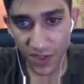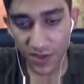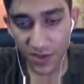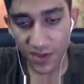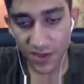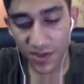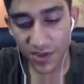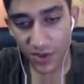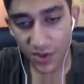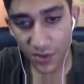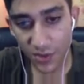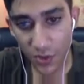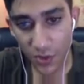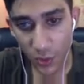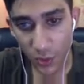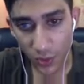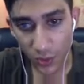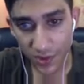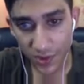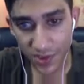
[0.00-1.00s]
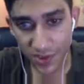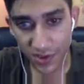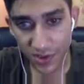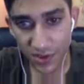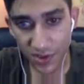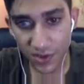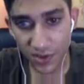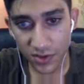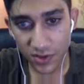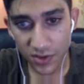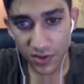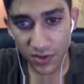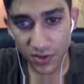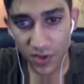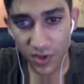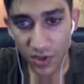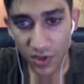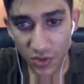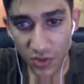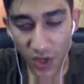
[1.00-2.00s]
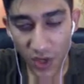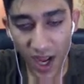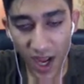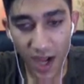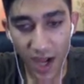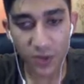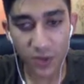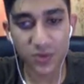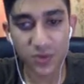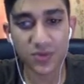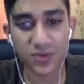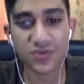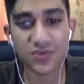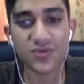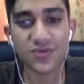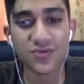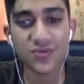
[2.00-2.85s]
These are rules to how to